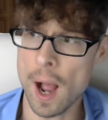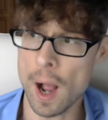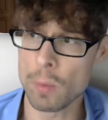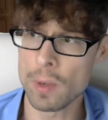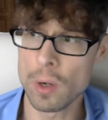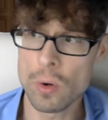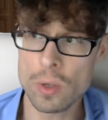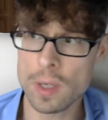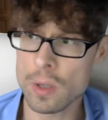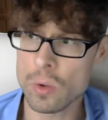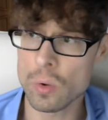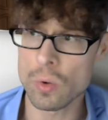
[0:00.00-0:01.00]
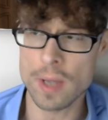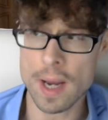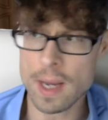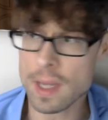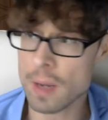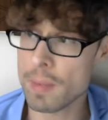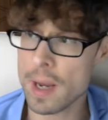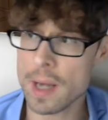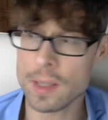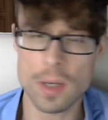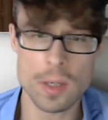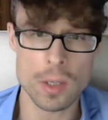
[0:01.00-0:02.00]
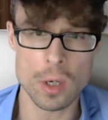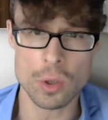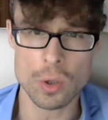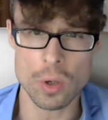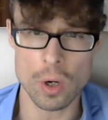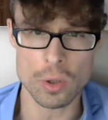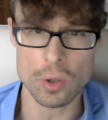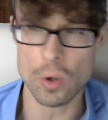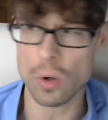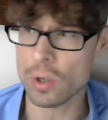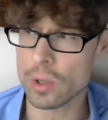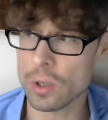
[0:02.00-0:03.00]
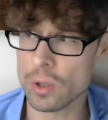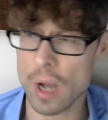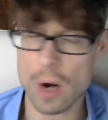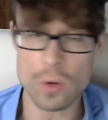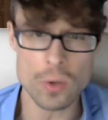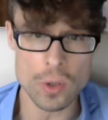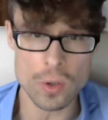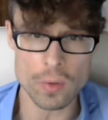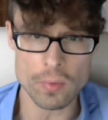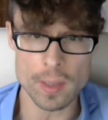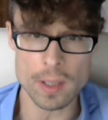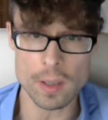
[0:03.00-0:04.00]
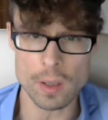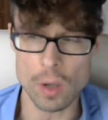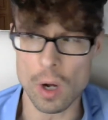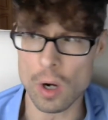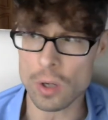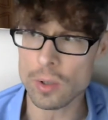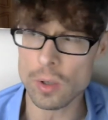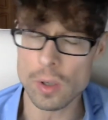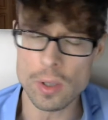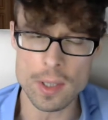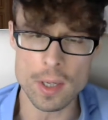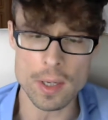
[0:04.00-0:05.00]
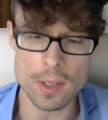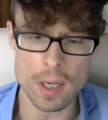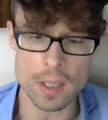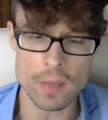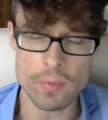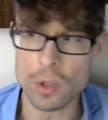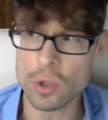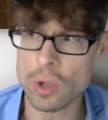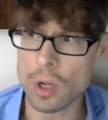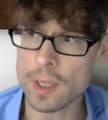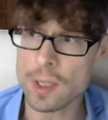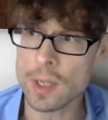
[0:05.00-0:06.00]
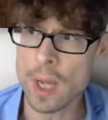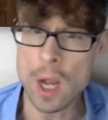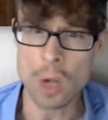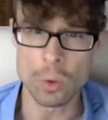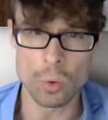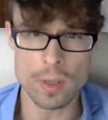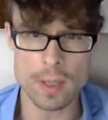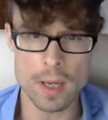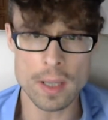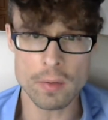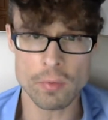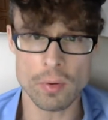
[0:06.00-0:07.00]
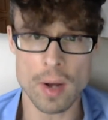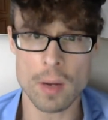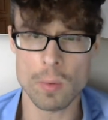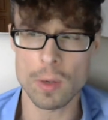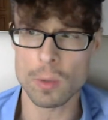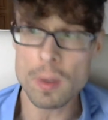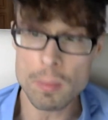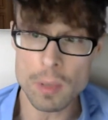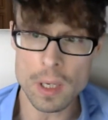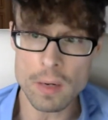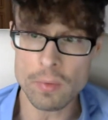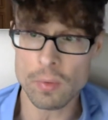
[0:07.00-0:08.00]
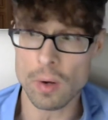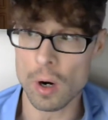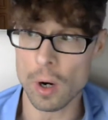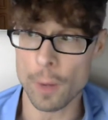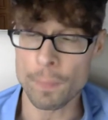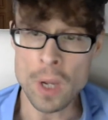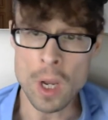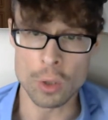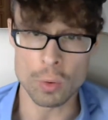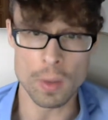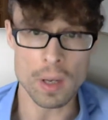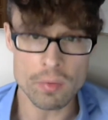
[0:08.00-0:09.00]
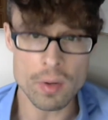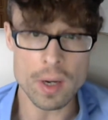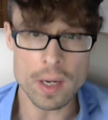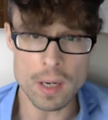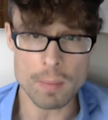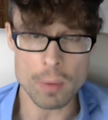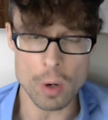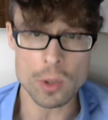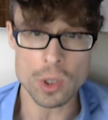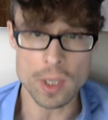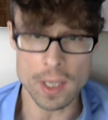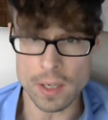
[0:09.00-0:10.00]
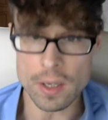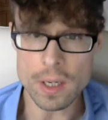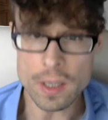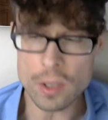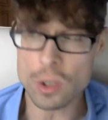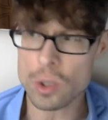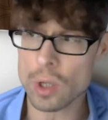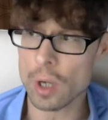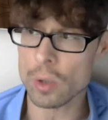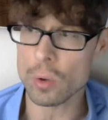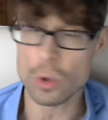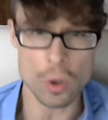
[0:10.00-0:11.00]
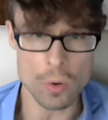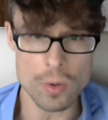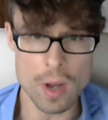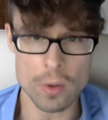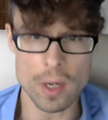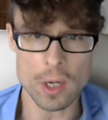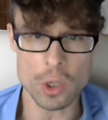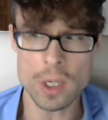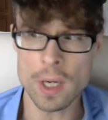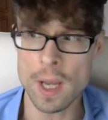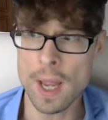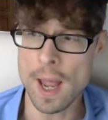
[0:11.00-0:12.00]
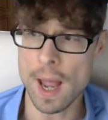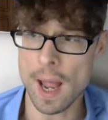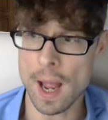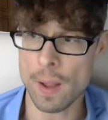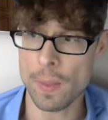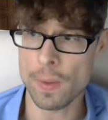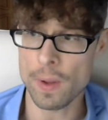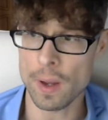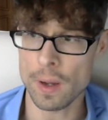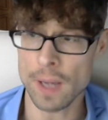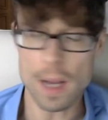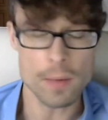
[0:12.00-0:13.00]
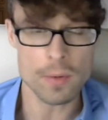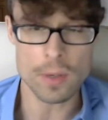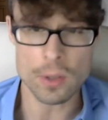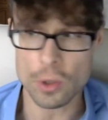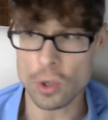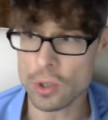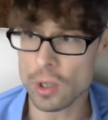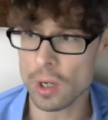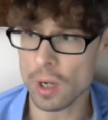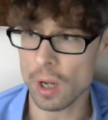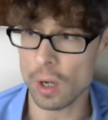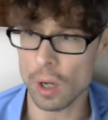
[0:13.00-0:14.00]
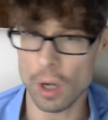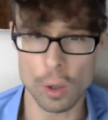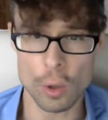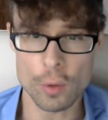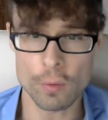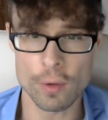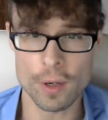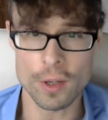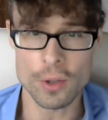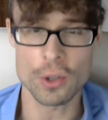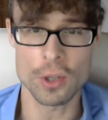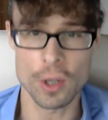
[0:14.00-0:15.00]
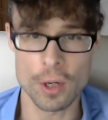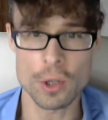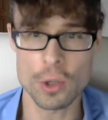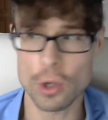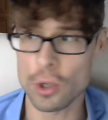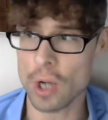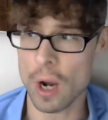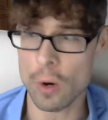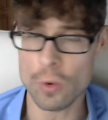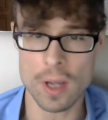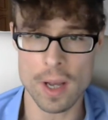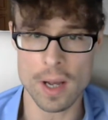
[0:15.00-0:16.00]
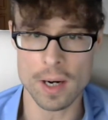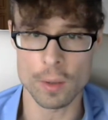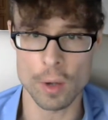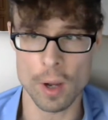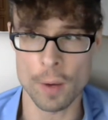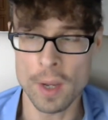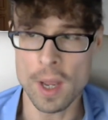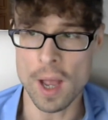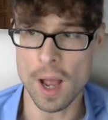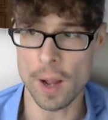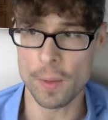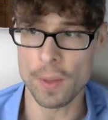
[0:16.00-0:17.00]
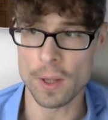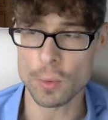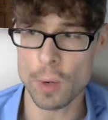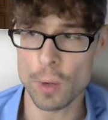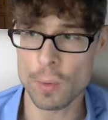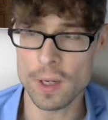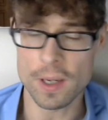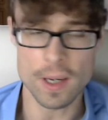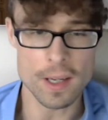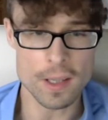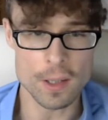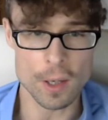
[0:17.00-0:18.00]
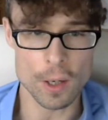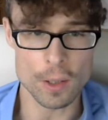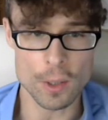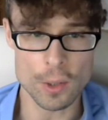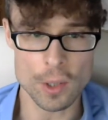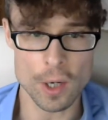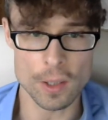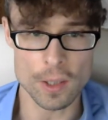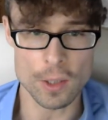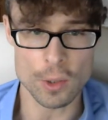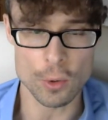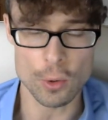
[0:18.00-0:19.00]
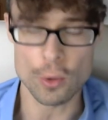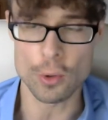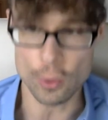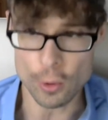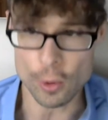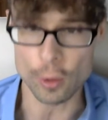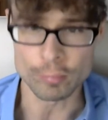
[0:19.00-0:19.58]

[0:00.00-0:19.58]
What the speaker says: We looked into databases, scored thousands of medical articles and scientific studies to identify what we believe are 12 very promising ingredients to slow down aging. And there is just a lot of very interesting research out there, and that's why we created this nutraceutical.